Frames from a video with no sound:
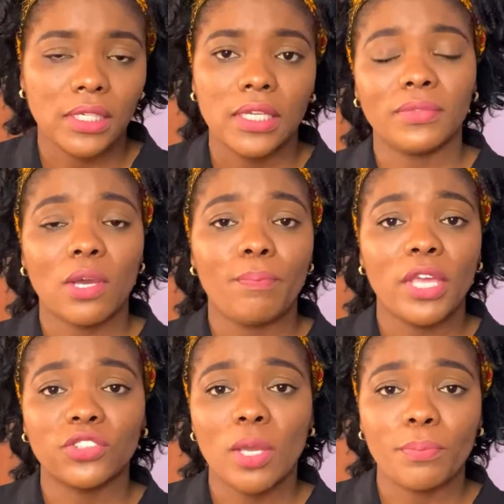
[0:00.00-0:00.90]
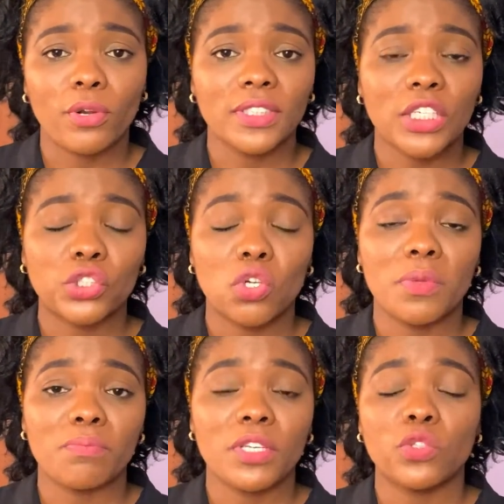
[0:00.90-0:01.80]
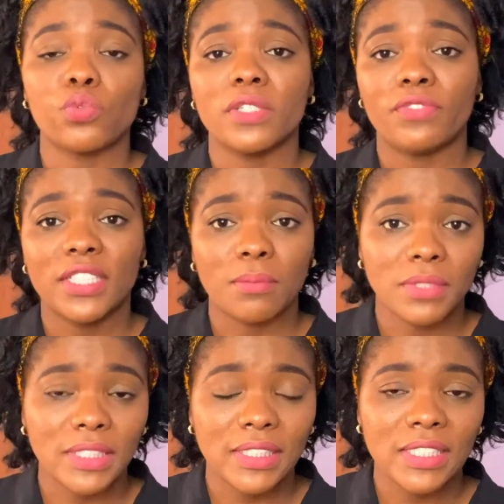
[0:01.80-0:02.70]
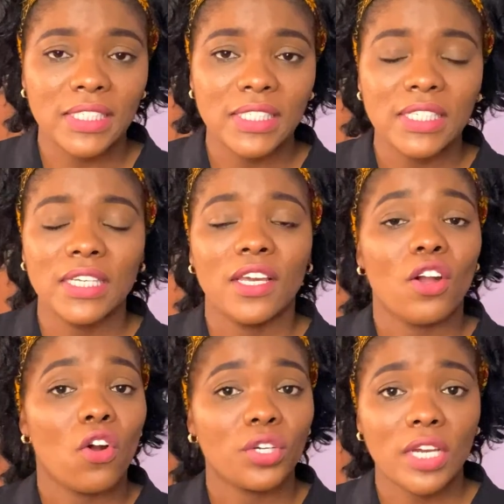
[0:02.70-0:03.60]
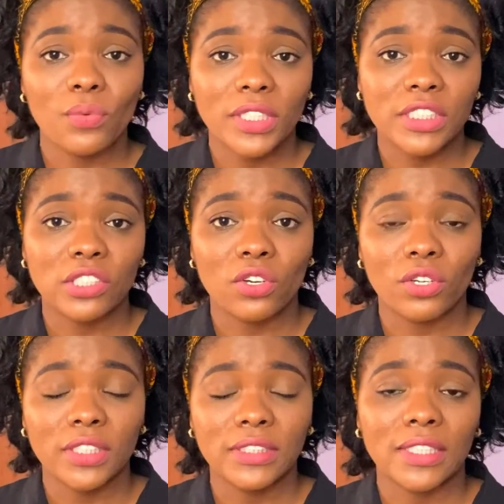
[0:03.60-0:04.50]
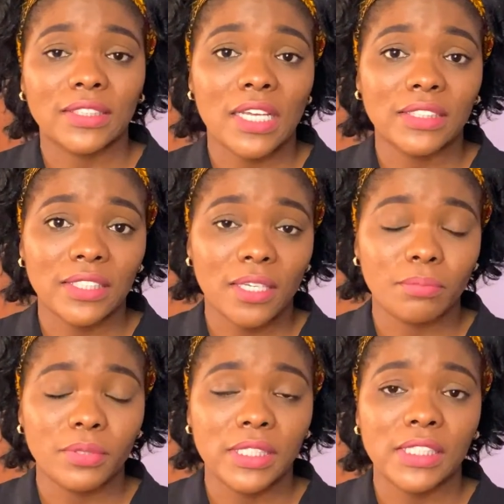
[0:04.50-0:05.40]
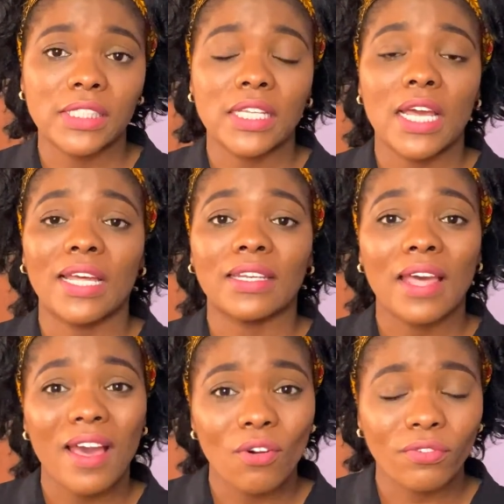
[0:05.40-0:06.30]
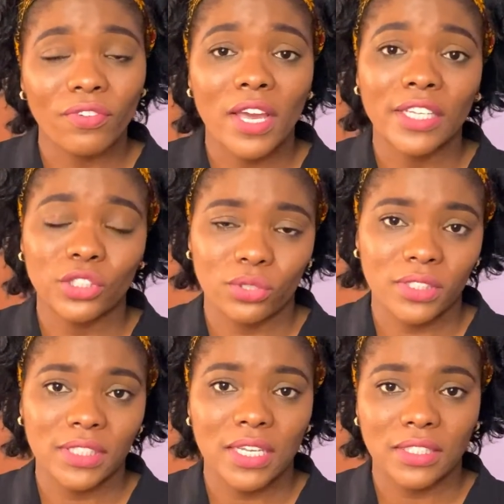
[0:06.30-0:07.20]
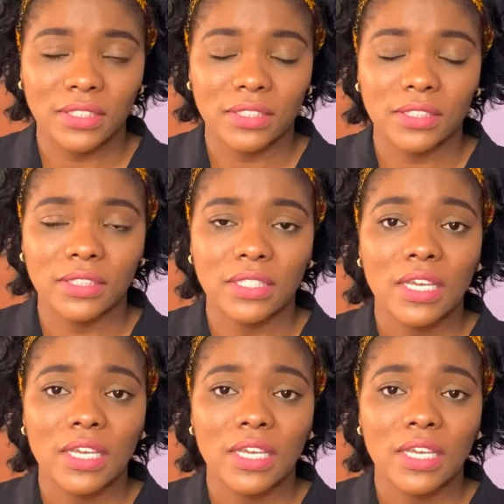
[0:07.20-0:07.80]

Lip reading: Now, benzoyl peroxide should not be mixed with vitamin C, other retinoids aside adapalene, and alpha hydroxy acids.